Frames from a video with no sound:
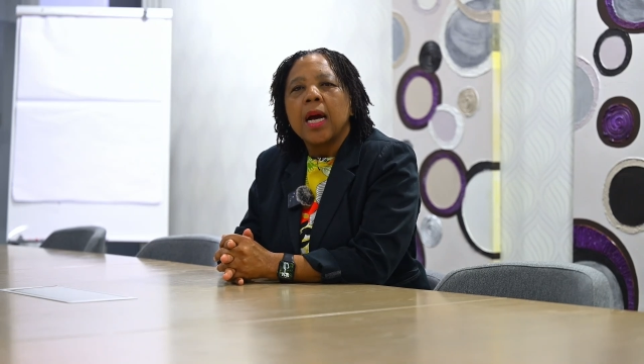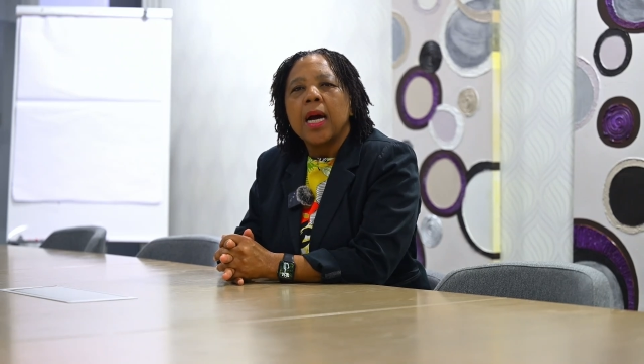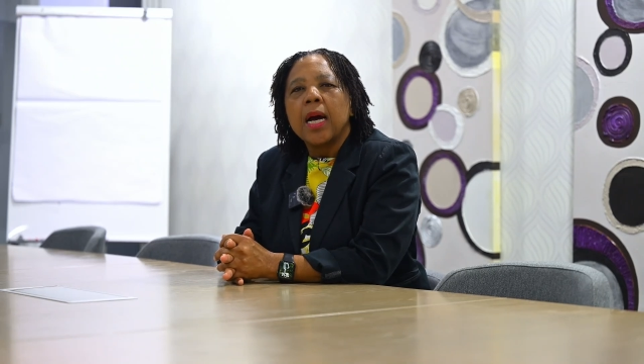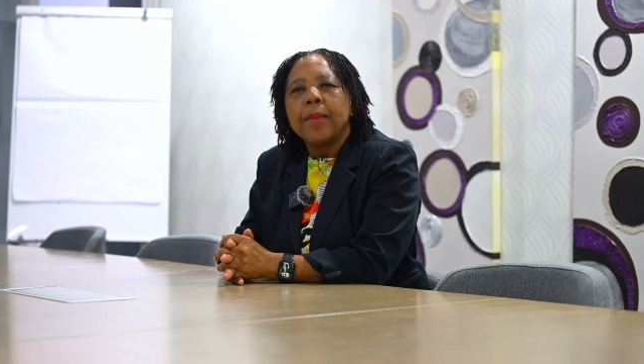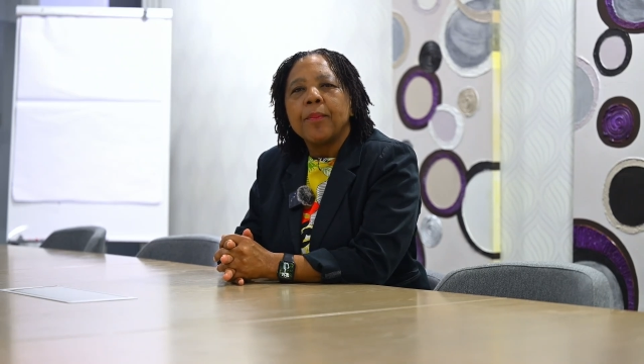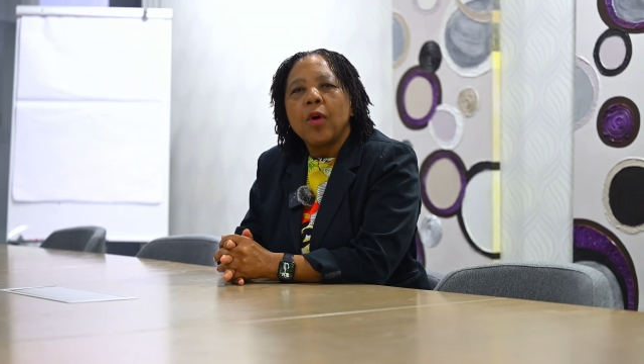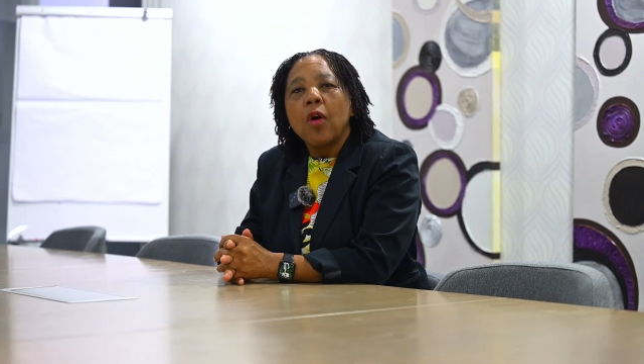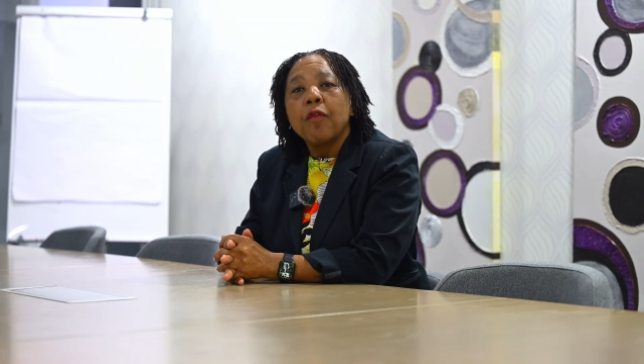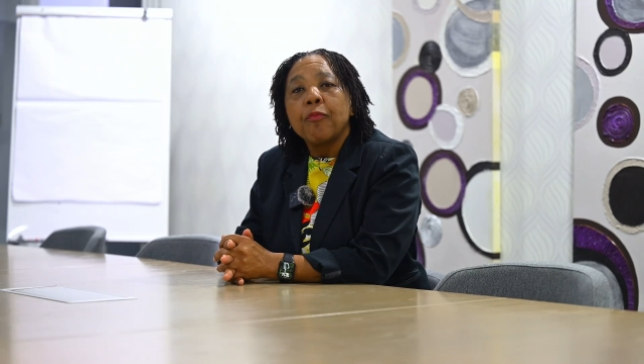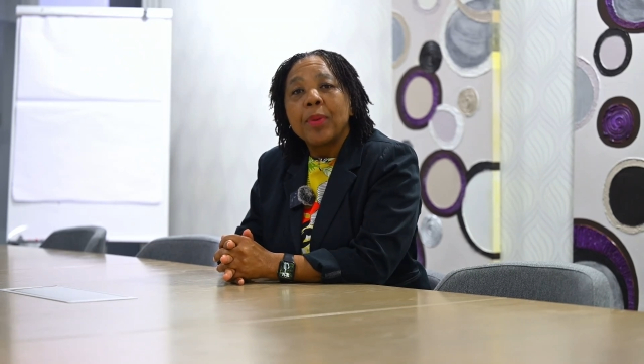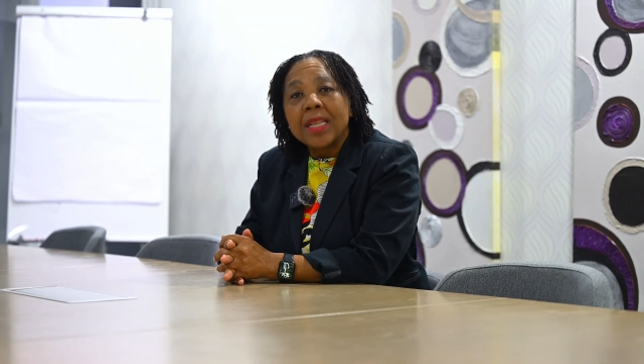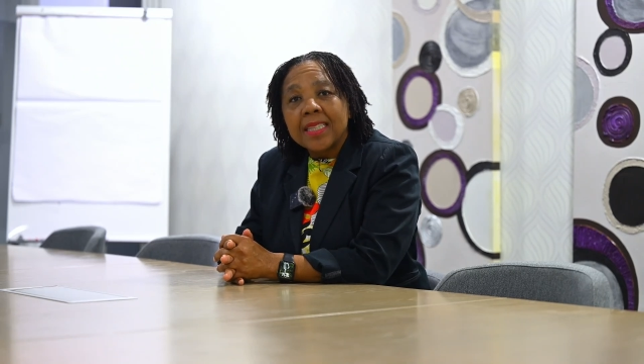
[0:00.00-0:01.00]

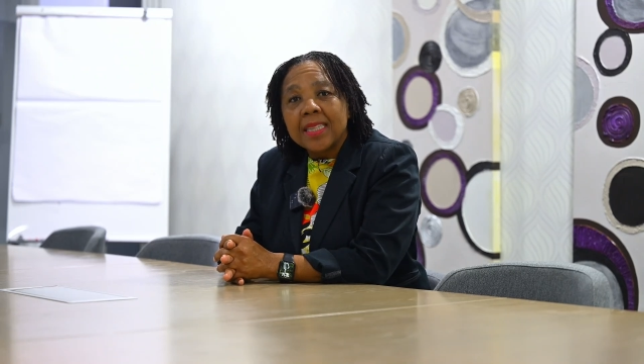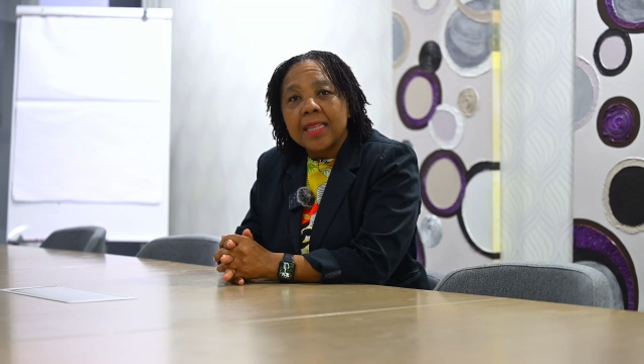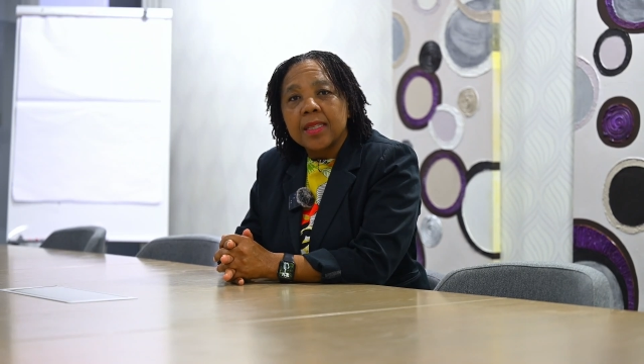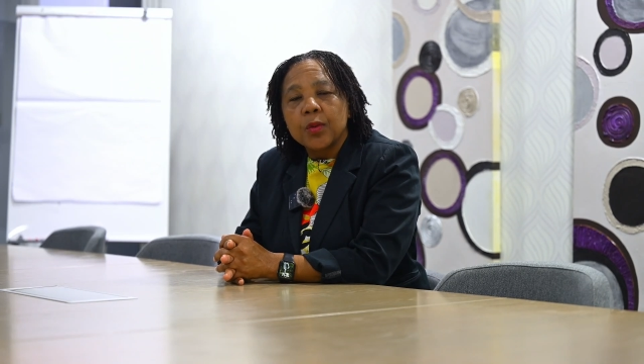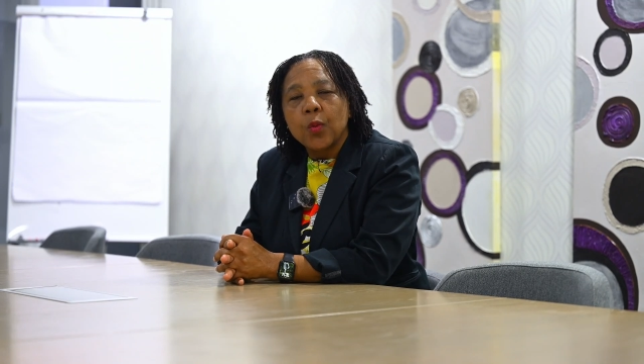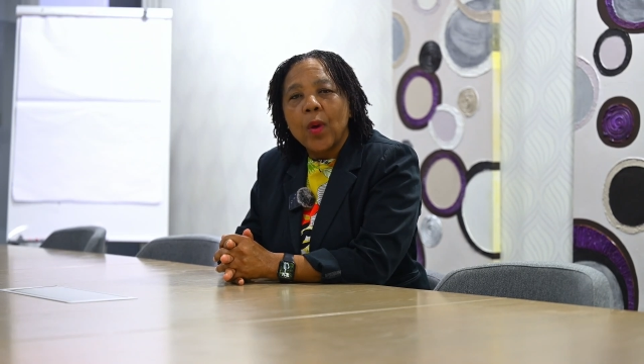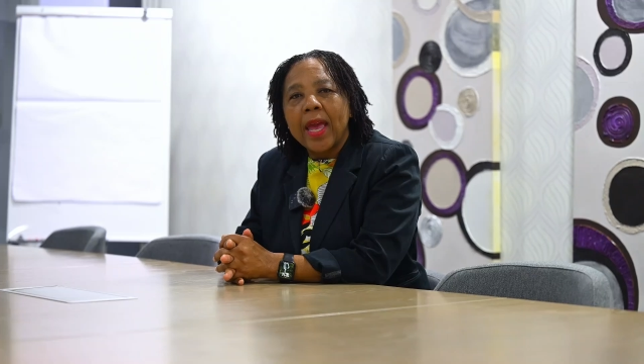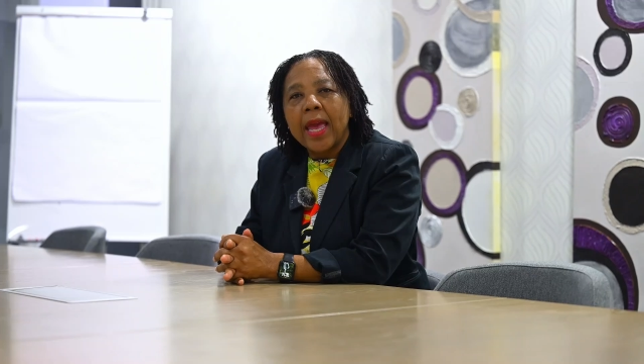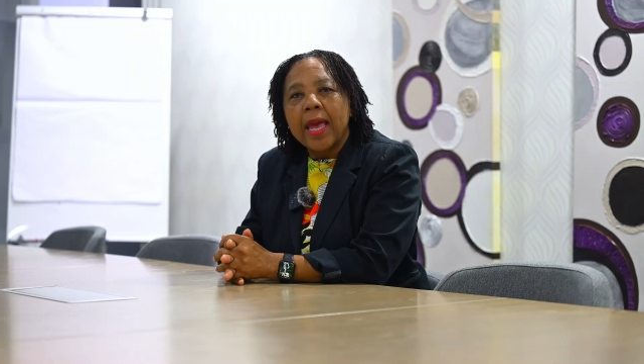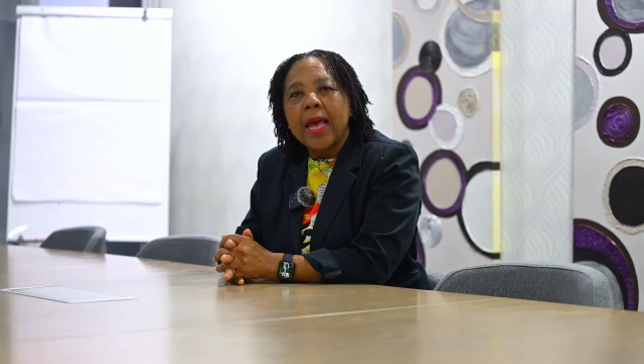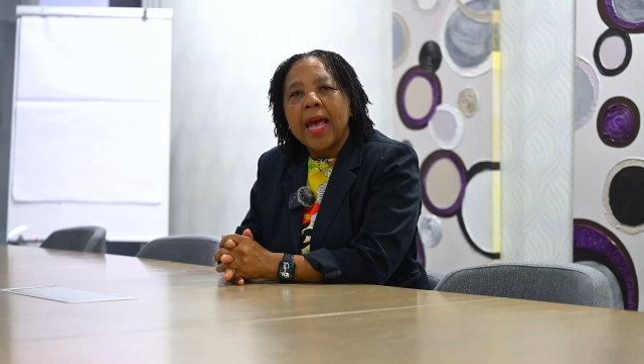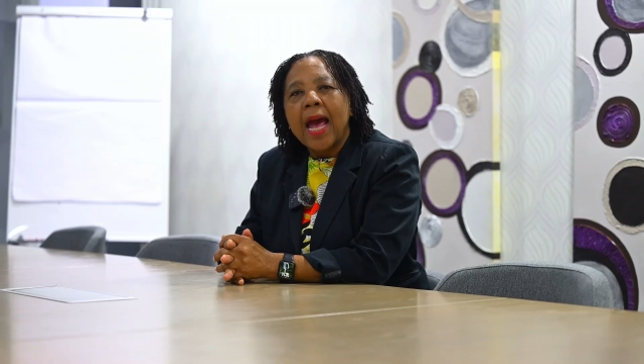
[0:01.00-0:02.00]
of business,
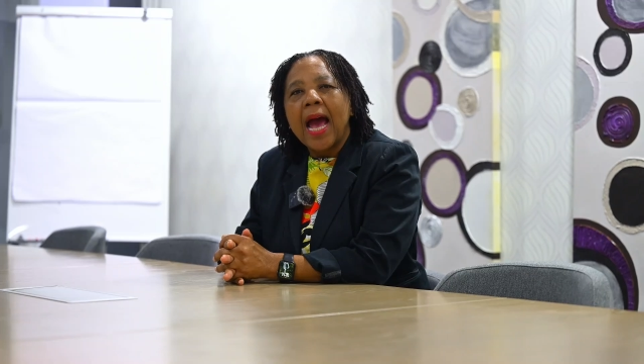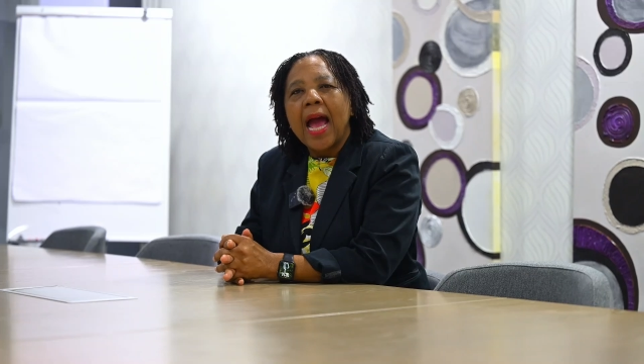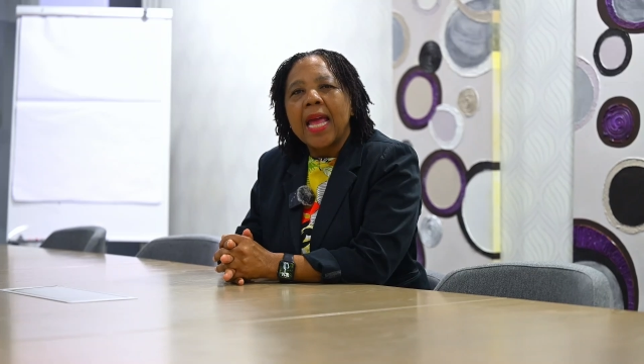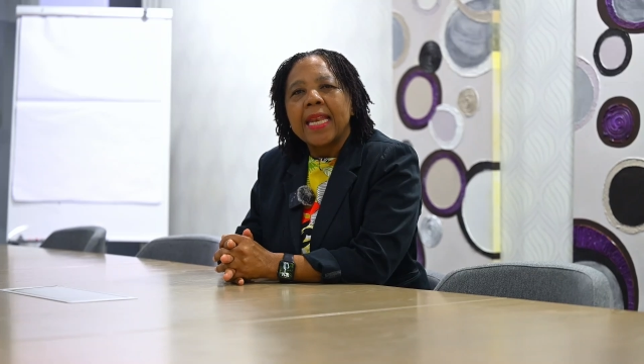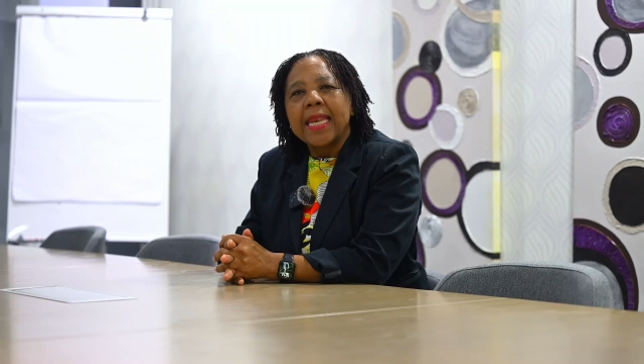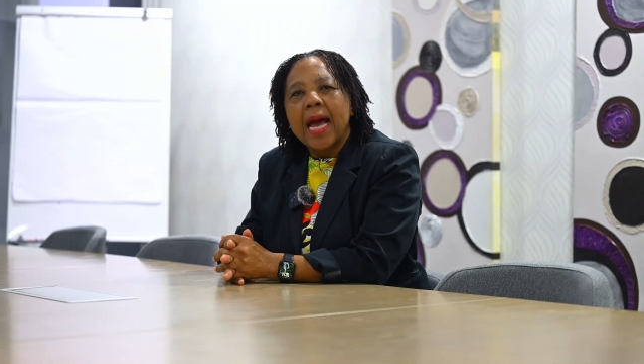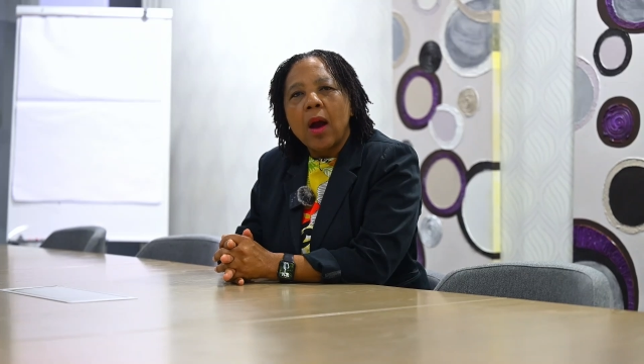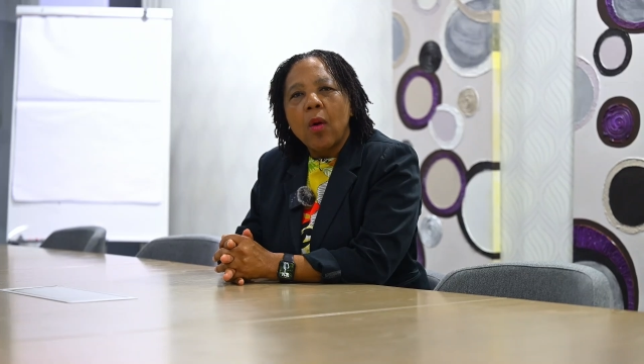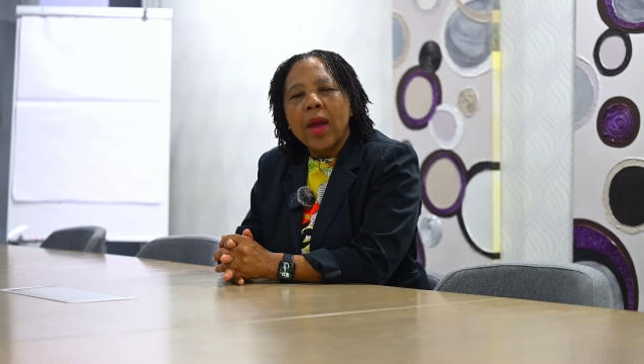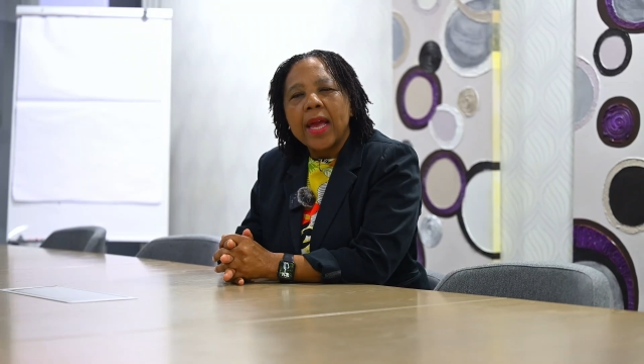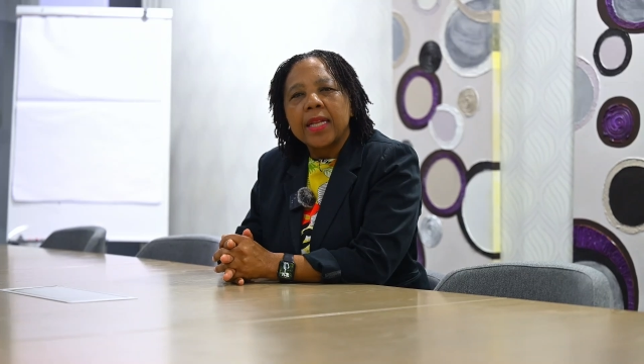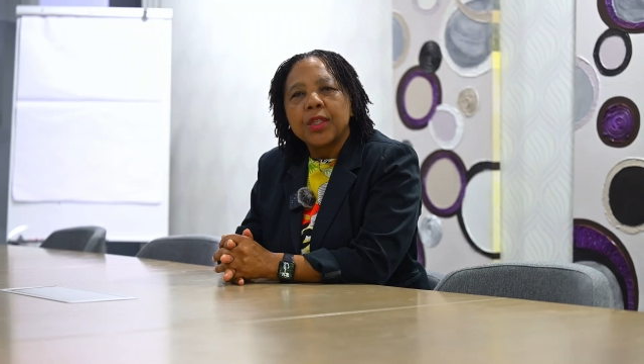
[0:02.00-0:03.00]
where I
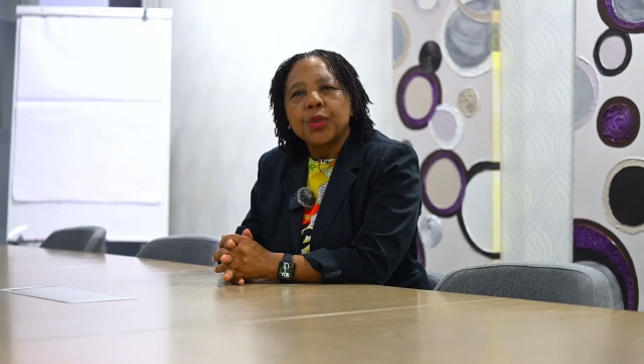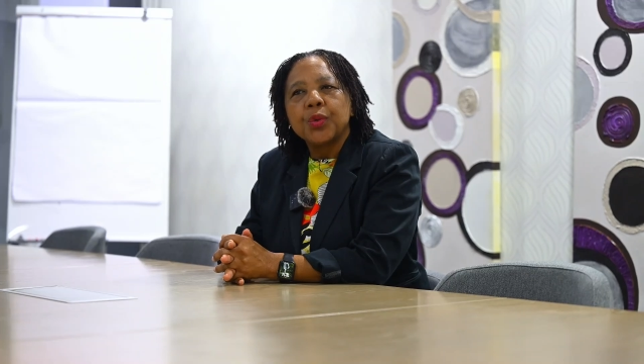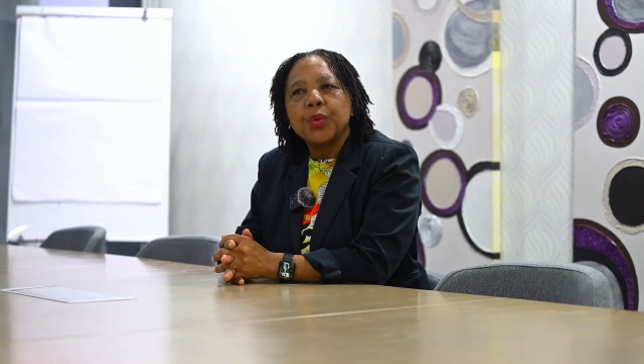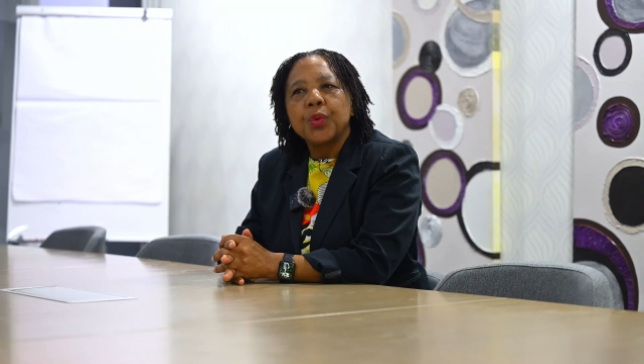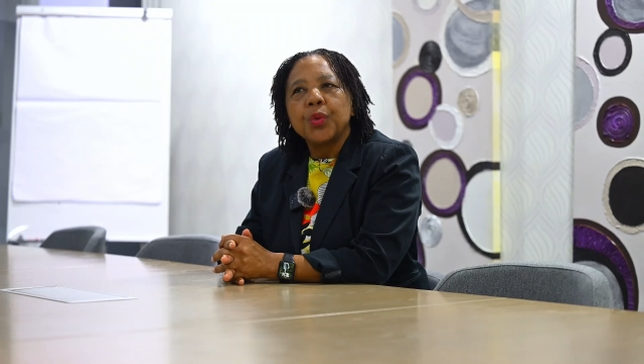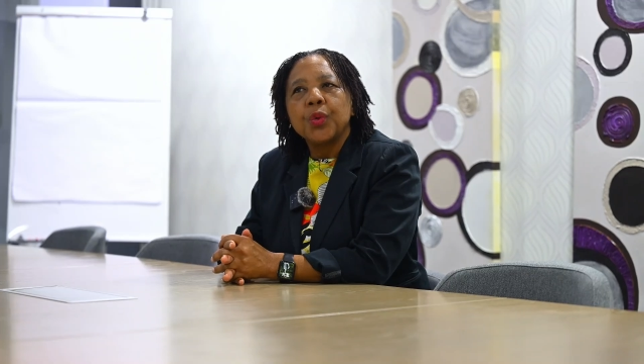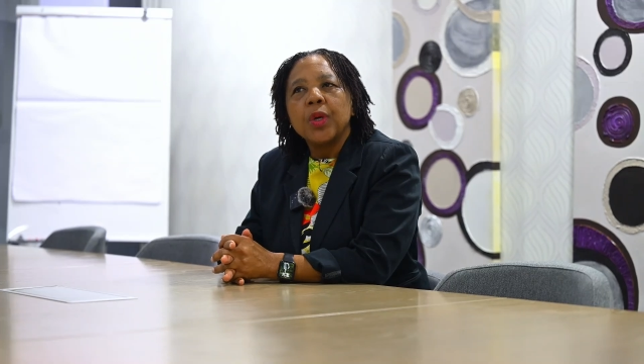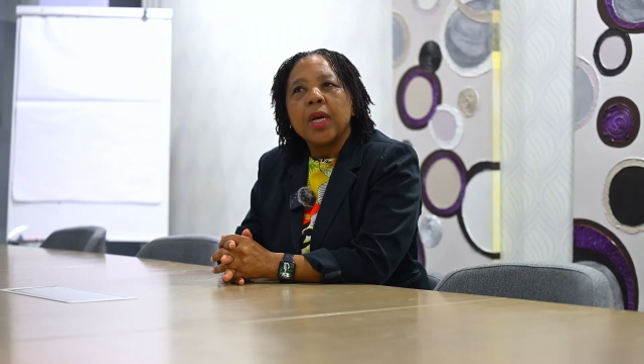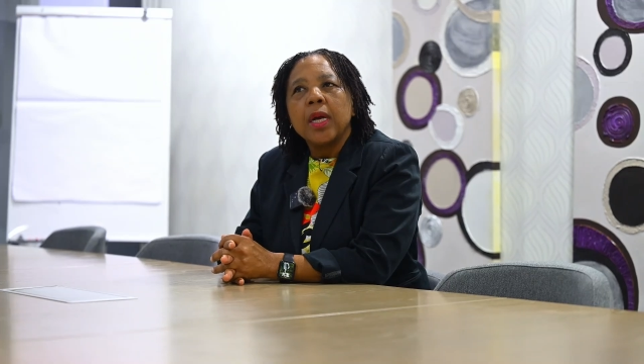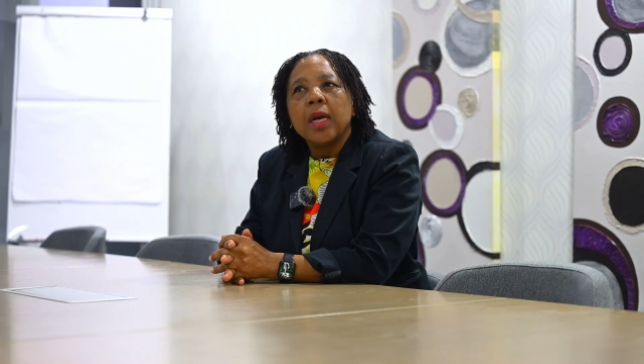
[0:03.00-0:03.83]
now had to